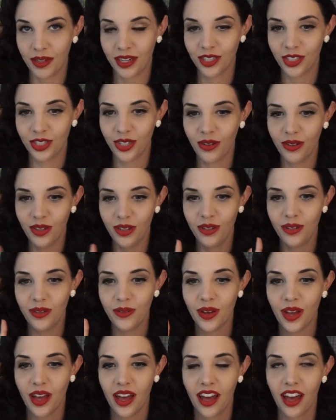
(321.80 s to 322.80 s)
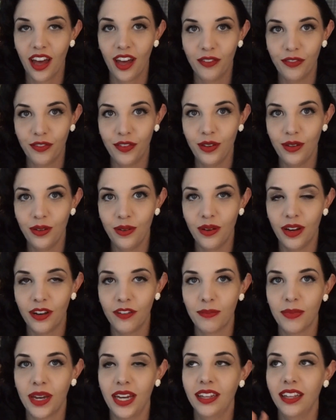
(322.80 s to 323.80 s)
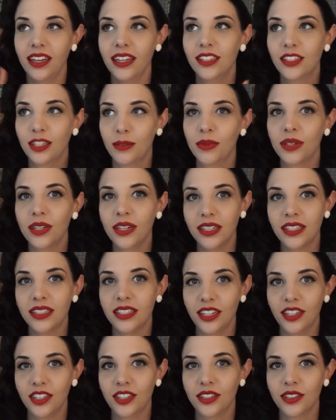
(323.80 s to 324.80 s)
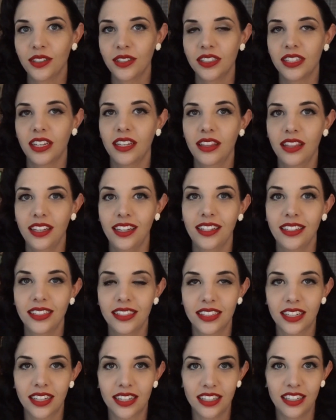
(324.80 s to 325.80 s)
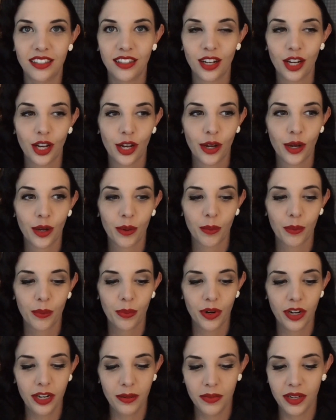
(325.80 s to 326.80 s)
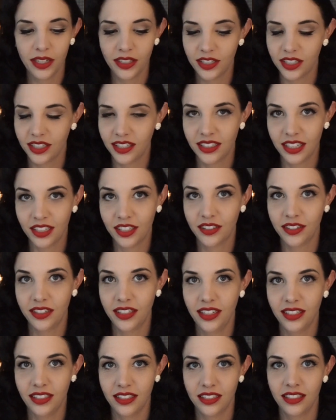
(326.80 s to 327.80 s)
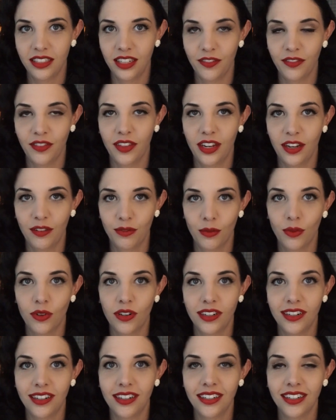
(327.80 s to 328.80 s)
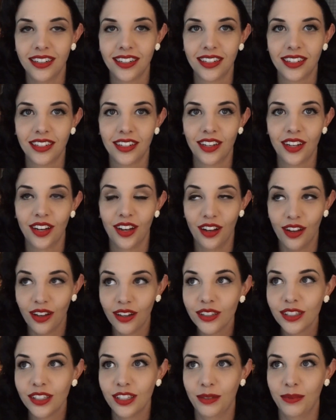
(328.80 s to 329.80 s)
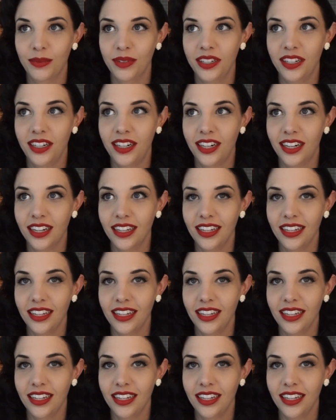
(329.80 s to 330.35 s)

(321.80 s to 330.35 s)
gonna show you a few of my like summer essentials, like things that I pretty much accessories and stuff that I've worn all summer.